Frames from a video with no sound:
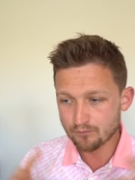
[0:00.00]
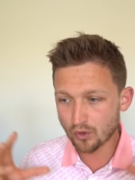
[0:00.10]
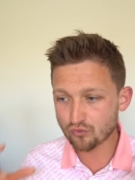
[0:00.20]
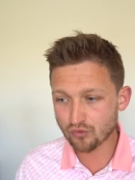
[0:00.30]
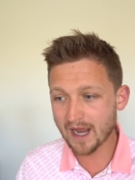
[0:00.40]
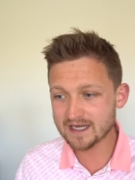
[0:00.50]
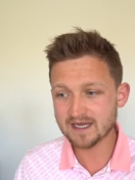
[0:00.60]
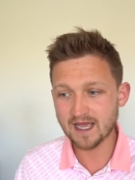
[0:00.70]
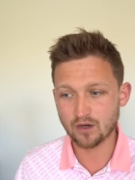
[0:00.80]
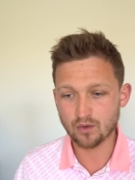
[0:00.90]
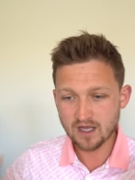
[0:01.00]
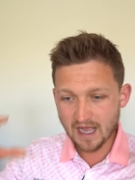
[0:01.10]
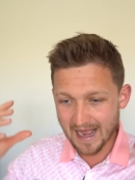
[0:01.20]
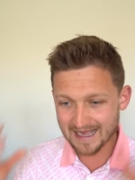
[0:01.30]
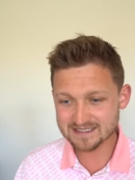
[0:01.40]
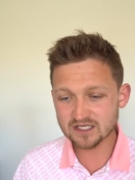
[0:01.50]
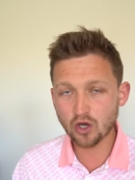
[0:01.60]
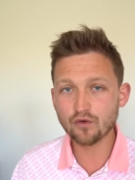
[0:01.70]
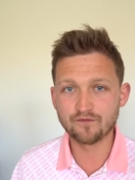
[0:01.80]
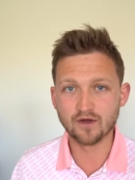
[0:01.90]
But right now, as a
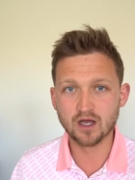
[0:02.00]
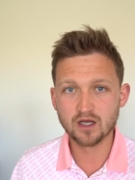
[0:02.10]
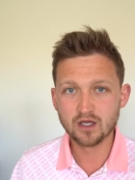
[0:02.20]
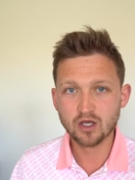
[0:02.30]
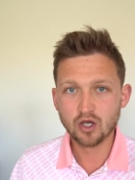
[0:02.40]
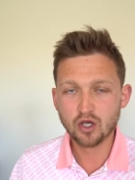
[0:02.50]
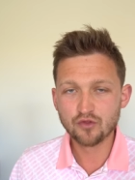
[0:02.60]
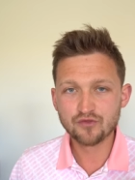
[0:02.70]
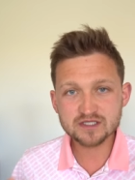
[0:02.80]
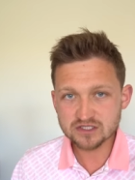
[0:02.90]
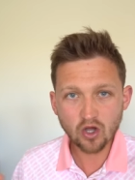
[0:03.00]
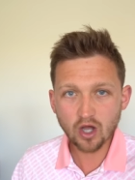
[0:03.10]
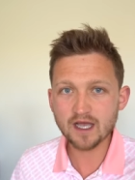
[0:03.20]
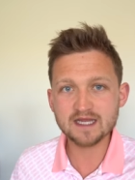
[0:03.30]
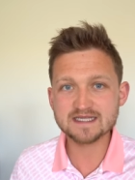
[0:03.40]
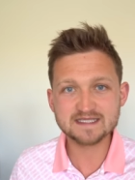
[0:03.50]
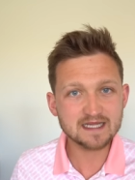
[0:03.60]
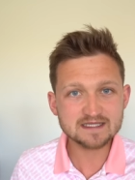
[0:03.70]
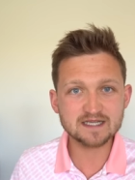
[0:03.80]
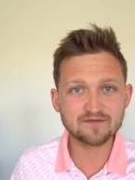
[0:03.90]
golfer, there's not an
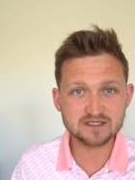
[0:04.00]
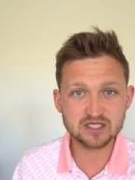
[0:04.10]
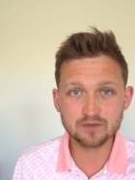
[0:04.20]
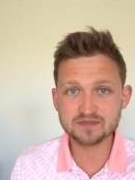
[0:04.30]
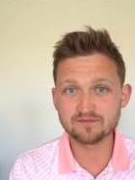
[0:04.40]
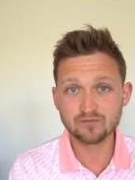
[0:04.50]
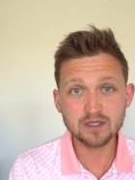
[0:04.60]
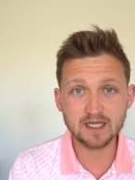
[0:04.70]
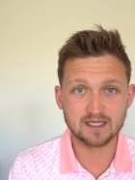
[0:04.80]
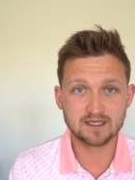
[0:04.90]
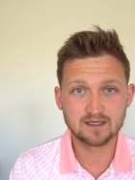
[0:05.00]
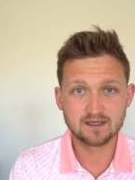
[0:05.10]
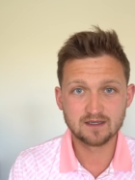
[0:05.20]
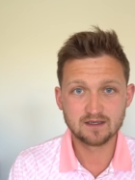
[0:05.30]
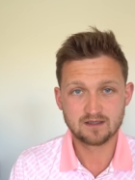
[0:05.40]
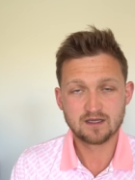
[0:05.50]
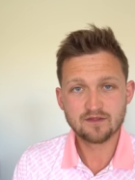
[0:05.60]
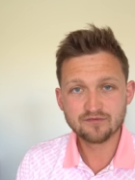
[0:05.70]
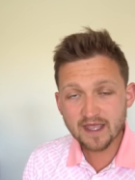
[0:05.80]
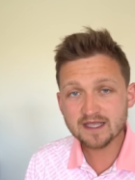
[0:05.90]
incentive in terms of money.
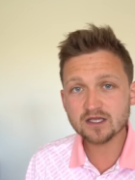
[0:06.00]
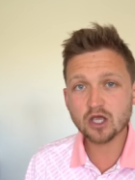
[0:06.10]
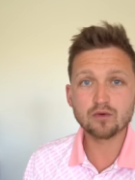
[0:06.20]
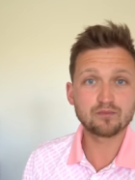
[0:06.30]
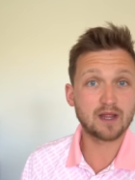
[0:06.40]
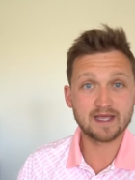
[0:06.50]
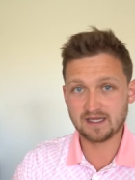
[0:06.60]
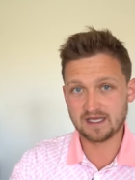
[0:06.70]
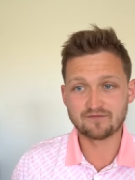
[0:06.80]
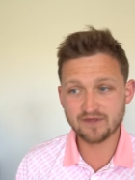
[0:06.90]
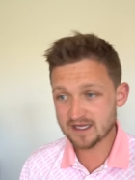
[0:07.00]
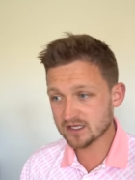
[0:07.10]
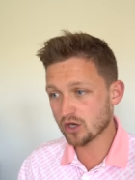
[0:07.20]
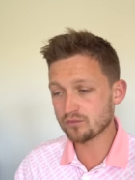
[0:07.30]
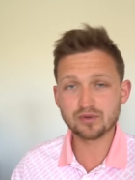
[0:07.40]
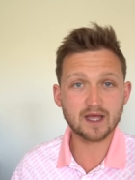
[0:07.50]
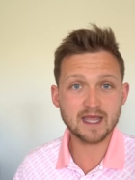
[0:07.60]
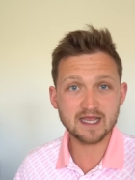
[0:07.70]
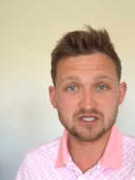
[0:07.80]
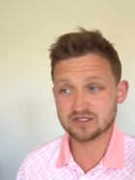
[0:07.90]
They can go and play LIV, they can go and play
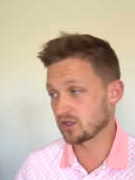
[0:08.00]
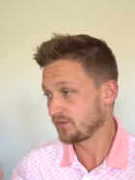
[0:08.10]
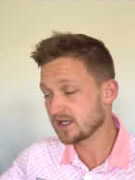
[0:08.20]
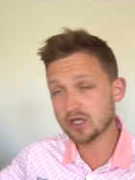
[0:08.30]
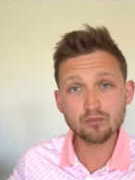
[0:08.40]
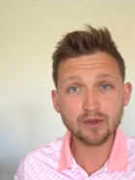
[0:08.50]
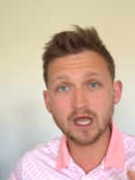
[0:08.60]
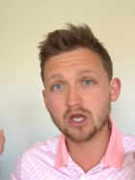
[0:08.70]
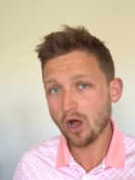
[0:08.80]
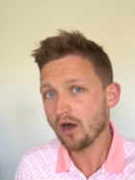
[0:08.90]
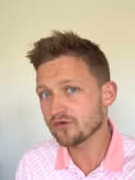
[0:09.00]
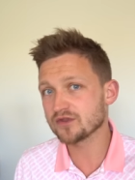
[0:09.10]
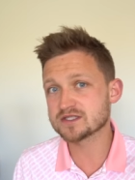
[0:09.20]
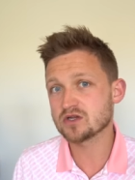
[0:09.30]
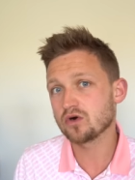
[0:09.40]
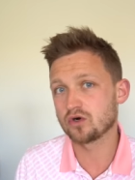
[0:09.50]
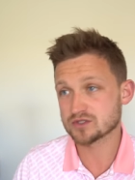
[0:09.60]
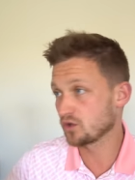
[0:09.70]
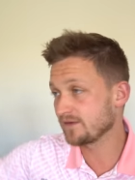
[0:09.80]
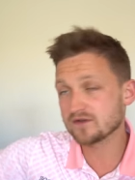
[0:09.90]
Asian Tour, they can go and play a lot of other tours,
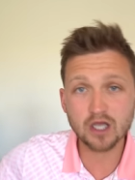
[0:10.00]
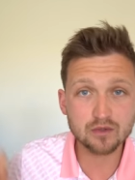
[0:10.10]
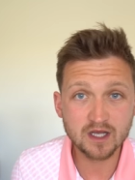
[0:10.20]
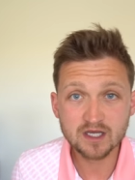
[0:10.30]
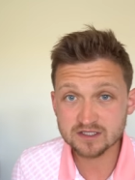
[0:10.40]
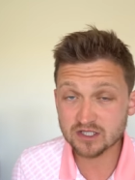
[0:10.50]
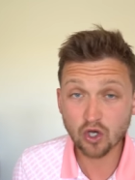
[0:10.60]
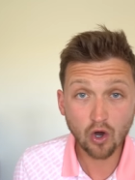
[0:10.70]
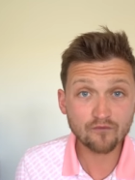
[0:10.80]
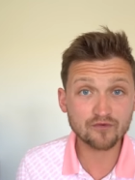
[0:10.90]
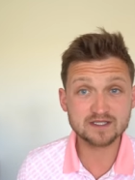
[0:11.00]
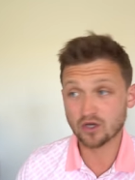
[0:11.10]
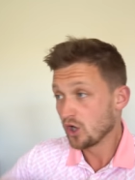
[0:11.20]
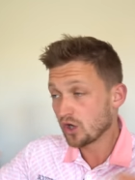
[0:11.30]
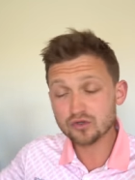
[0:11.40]
or even go to the Korn Ferry Tour.